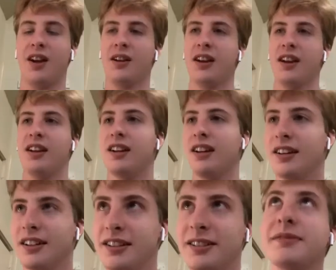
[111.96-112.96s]
Okay.
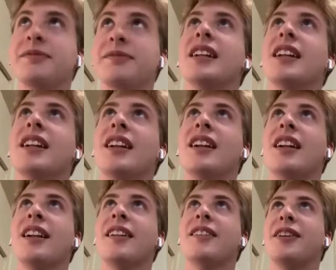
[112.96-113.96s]
Um,
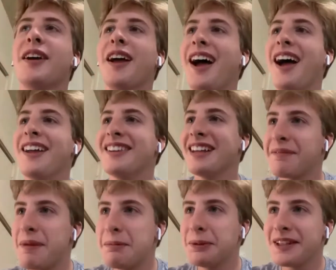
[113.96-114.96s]
to uh, like
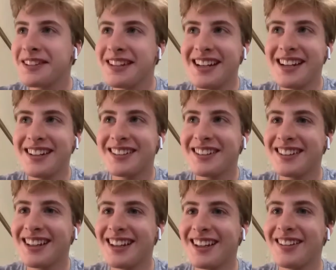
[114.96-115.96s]
people listening to
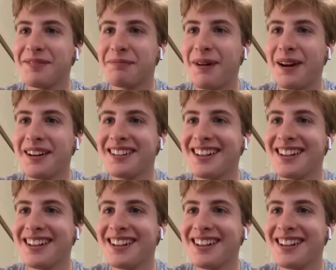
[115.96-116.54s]
the podcast.